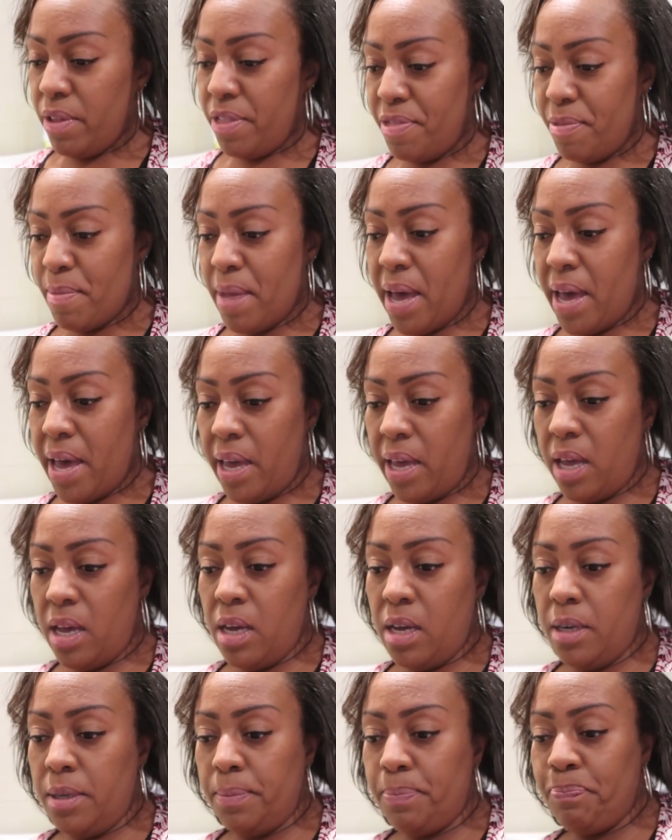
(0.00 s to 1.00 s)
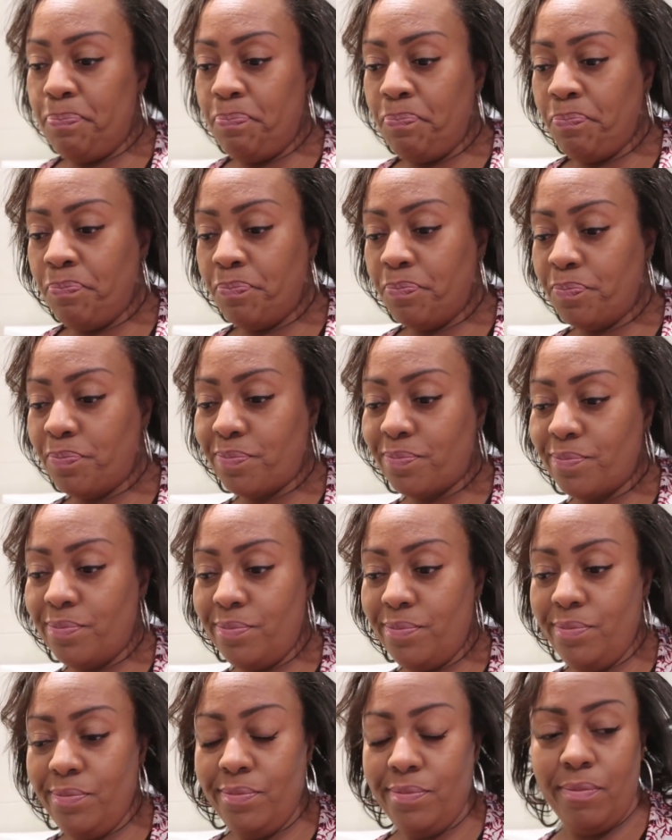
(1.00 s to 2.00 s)
with my
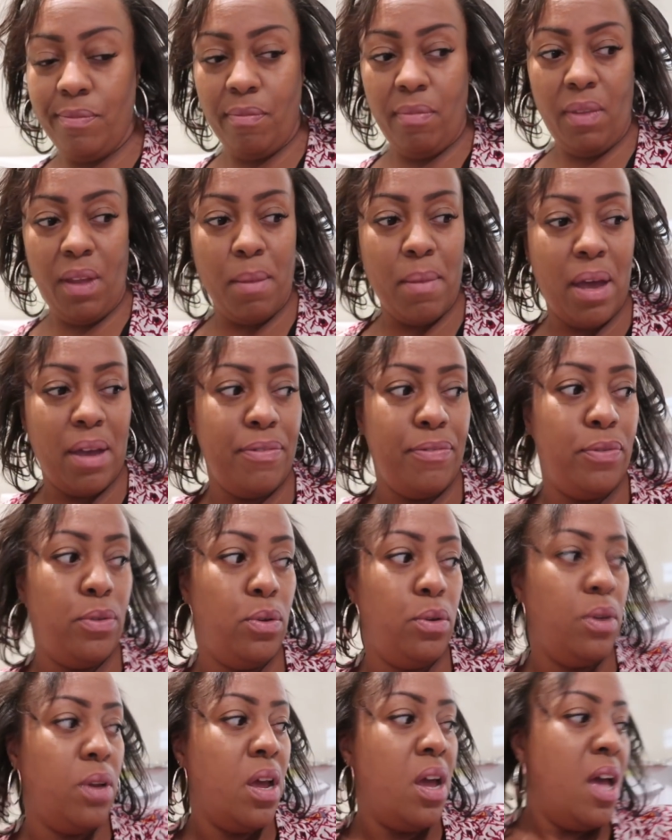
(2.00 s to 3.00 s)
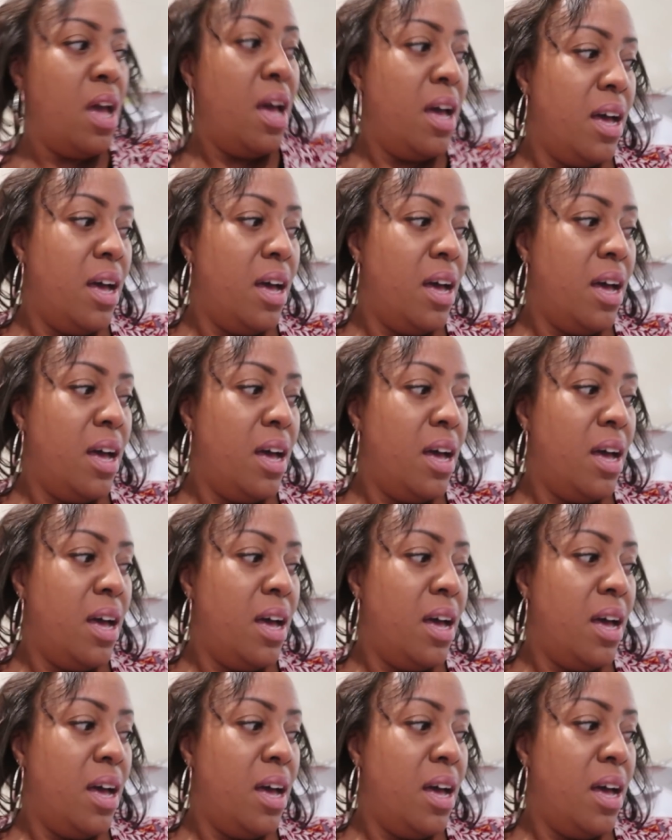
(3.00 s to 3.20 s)
my food.